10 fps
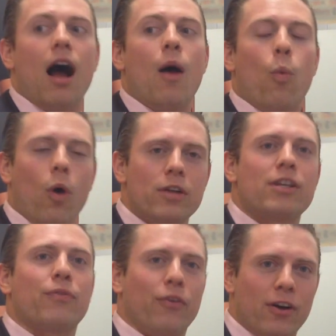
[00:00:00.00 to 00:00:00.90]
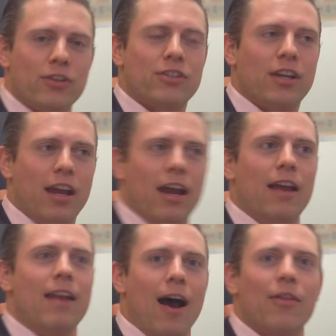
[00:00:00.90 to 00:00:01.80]
I was at first,
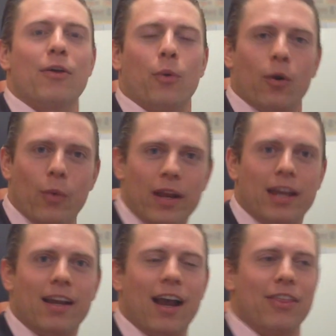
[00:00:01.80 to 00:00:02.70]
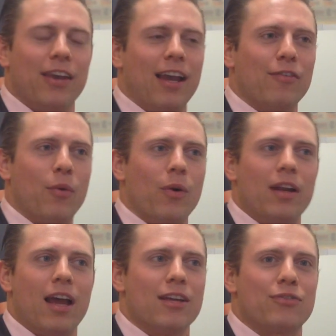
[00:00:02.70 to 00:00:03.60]
and now that we're winning, I think everyone
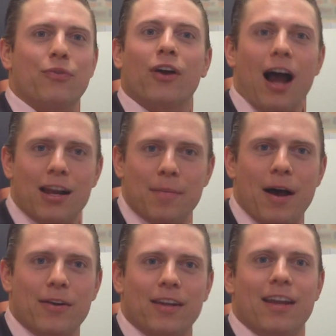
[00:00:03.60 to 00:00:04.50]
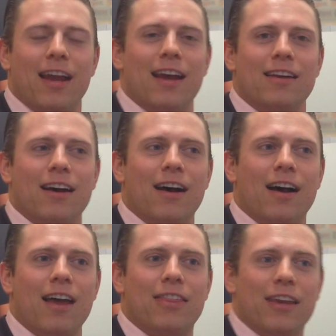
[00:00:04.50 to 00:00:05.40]
has forgotten about it, and
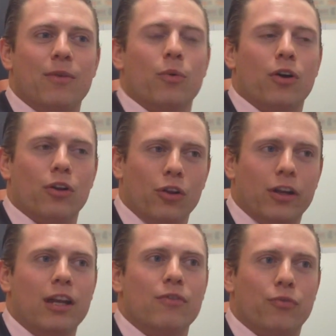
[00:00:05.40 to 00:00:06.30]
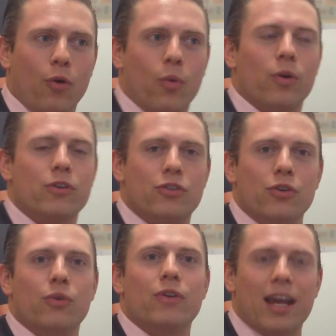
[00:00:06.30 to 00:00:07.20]
I think we're looking forward
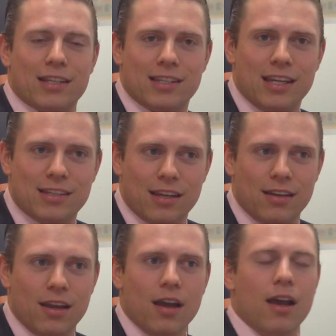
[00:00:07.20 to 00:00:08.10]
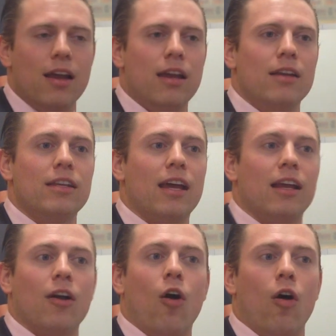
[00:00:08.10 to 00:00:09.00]
to next season in
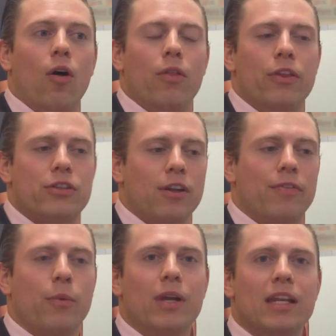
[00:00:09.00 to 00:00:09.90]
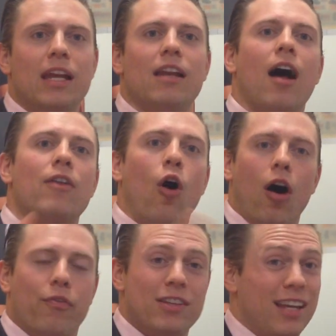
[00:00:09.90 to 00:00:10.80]
getting all the stuff that we need on
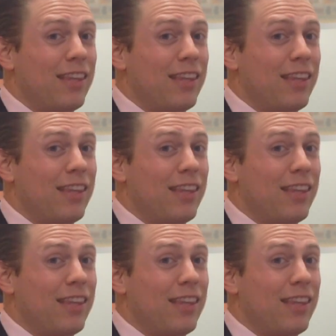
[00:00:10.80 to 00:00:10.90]
offense.